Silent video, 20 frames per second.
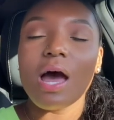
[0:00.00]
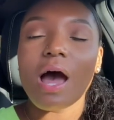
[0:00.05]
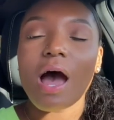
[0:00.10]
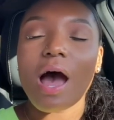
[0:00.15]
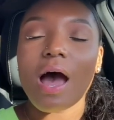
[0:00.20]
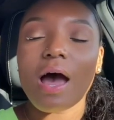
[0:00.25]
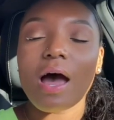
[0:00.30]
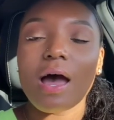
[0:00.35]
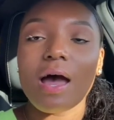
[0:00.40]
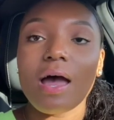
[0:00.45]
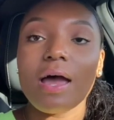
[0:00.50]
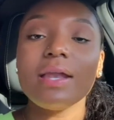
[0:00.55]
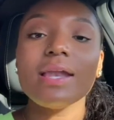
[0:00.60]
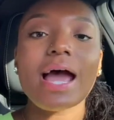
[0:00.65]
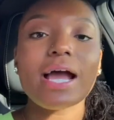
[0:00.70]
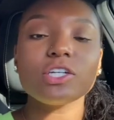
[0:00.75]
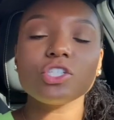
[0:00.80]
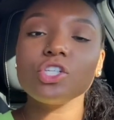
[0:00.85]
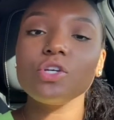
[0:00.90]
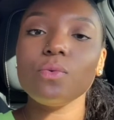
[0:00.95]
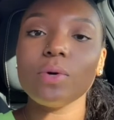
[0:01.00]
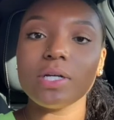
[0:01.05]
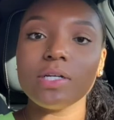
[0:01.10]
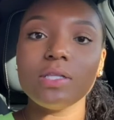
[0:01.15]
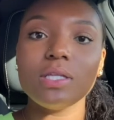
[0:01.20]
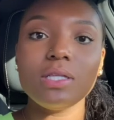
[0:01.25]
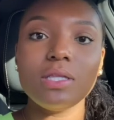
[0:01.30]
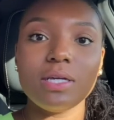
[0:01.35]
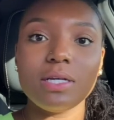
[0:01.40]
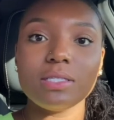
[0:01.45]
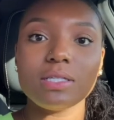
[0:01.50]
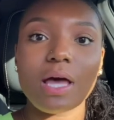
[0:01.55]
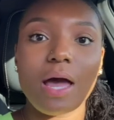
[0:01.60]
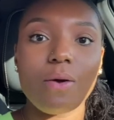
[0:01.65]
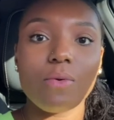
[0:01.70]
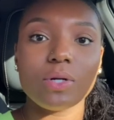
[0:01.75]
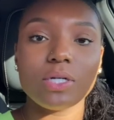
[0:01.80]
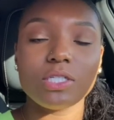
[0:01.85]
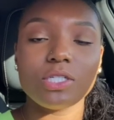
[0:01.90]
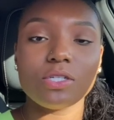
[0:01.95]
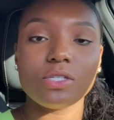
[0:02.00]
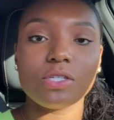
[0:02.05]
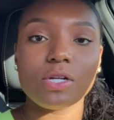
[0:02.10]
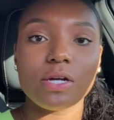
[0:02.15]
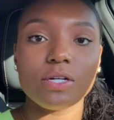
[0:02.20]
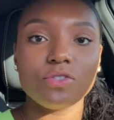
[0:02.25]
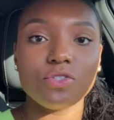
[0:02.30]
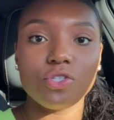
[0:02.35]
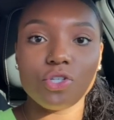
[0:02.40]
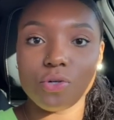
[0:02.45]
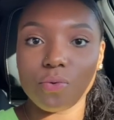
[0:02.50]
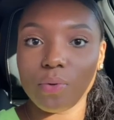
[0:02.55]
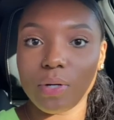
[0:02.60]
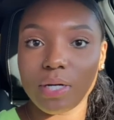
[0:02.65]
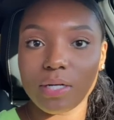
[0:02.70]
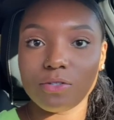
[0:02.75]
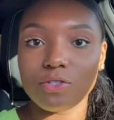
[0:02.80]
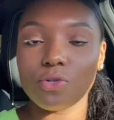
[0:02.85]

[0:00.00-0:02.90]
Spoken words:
And actually, one of the things I wanted to start doing